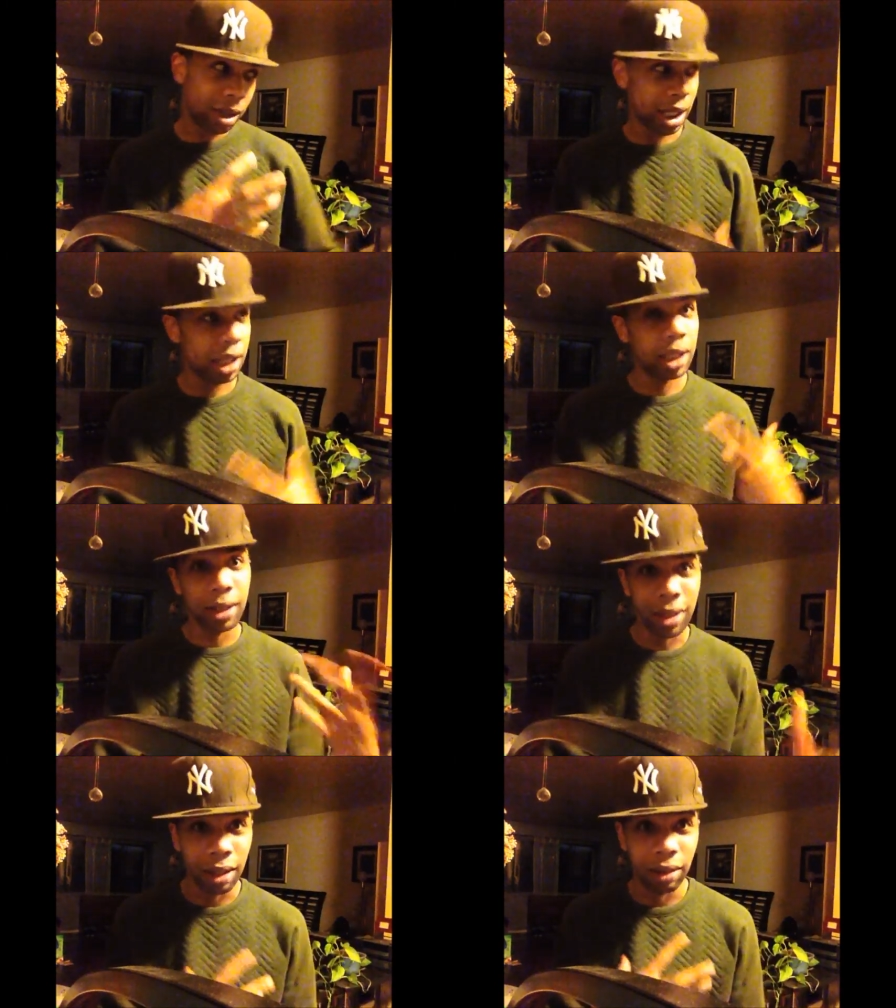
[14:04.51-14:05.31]

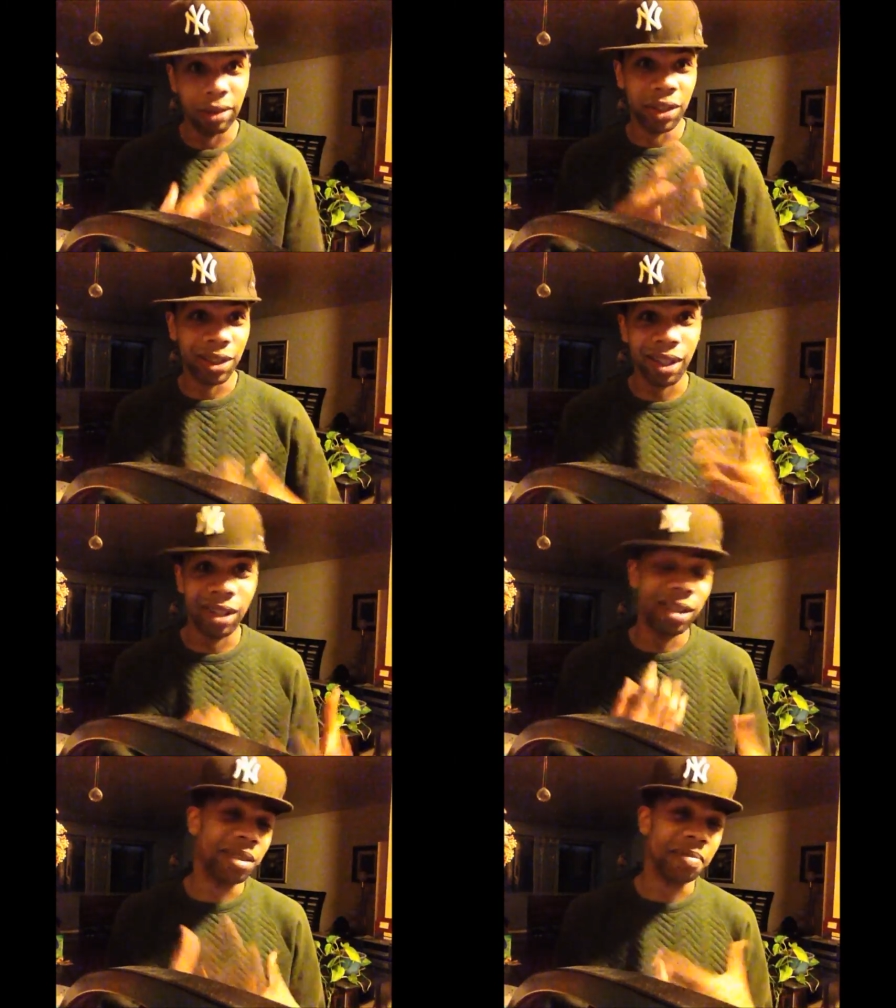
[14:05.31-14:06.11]
things that are just
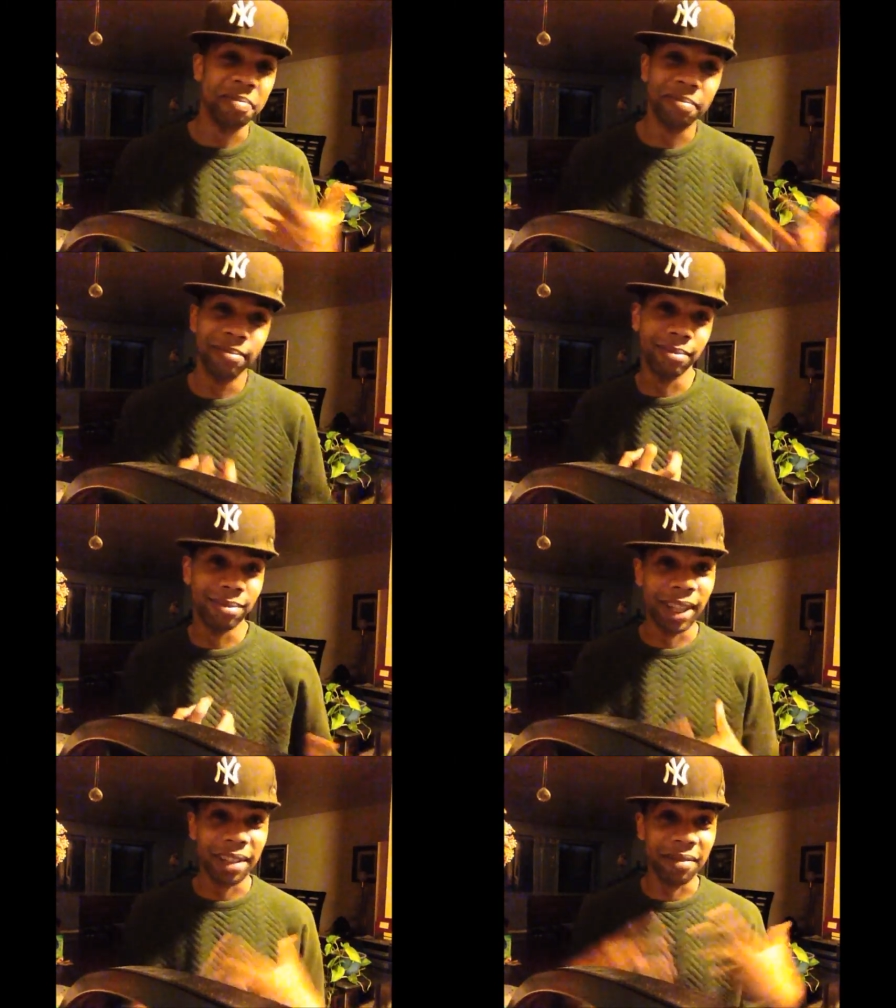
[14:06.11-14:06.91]
gonna
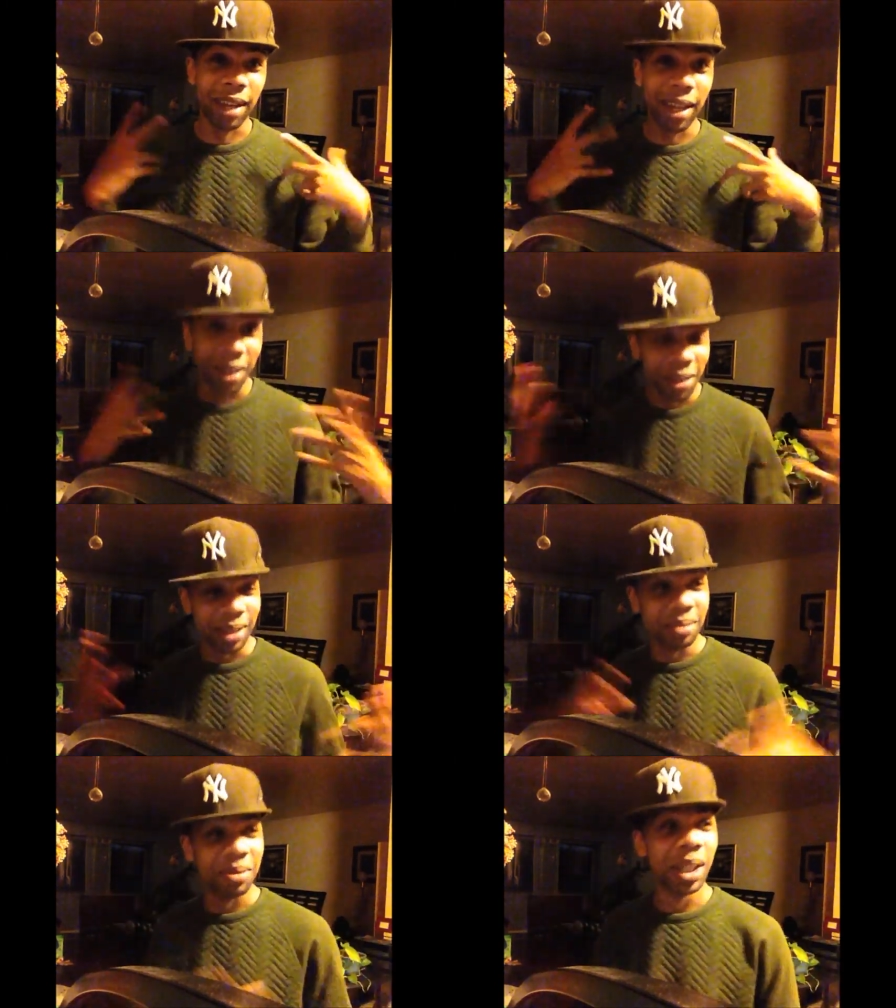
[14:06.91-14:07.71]
unveil
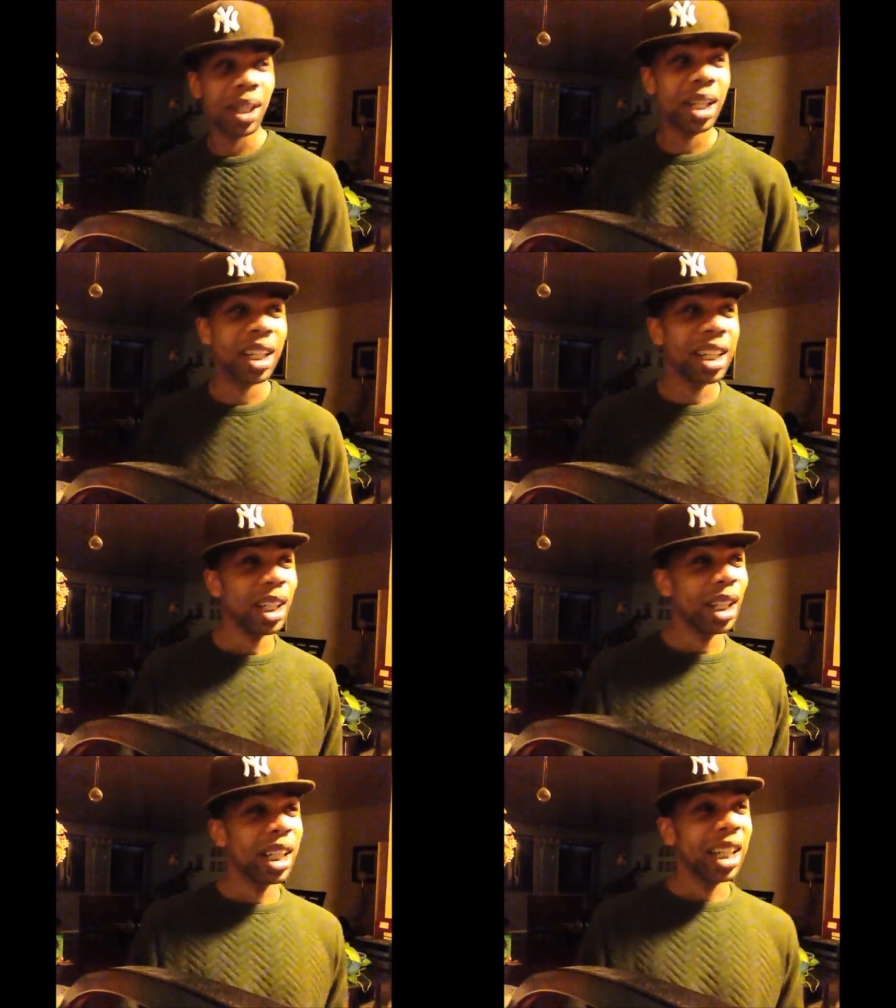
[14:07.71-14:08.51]
and
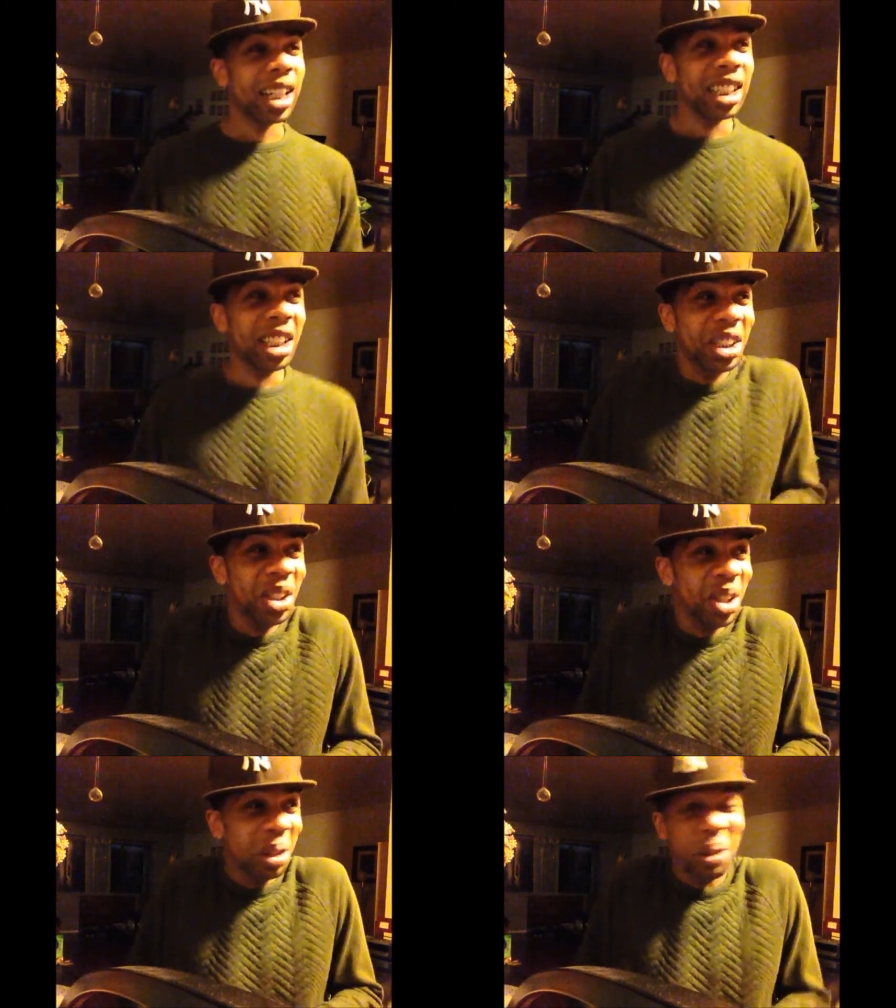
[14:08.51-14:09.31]

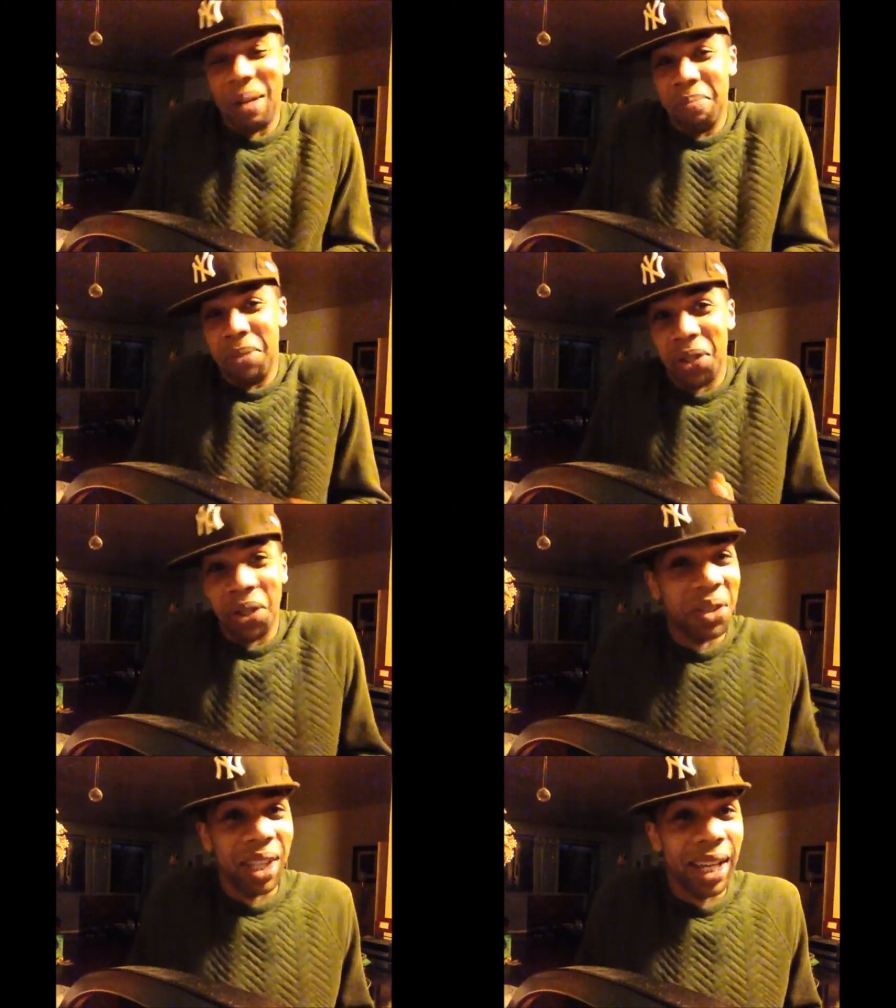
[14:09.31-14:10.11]
you know i'm
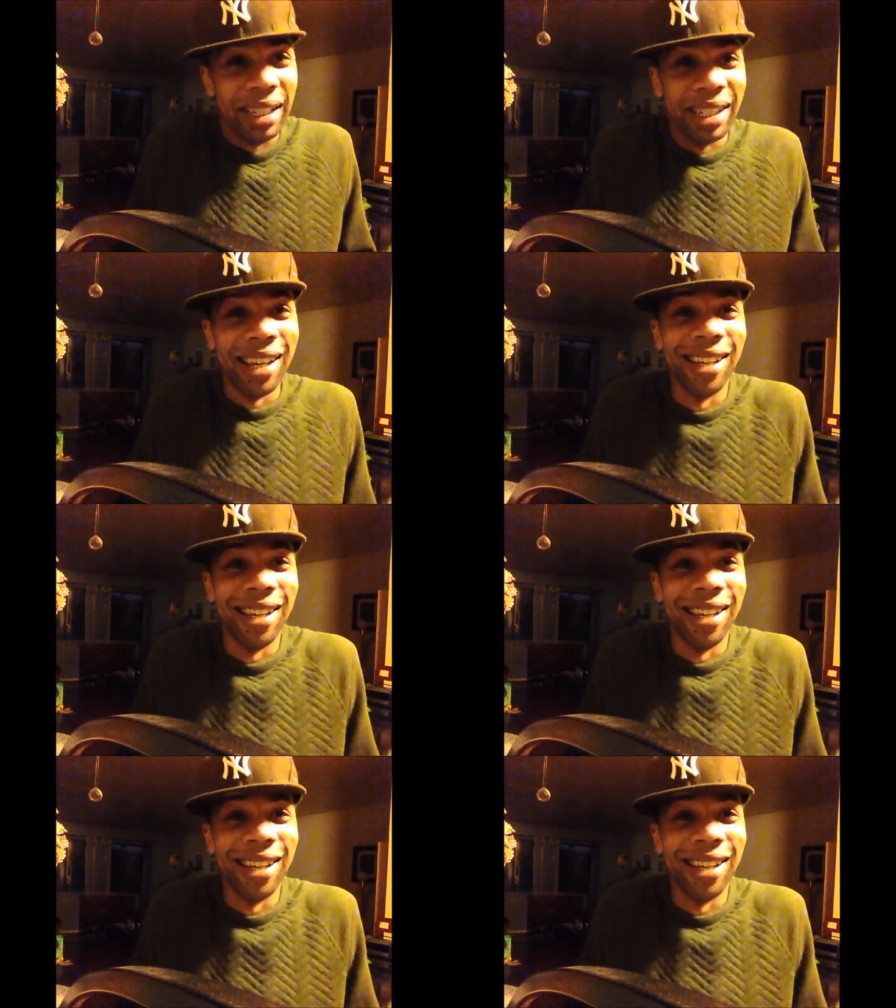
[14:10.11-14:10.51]
sure that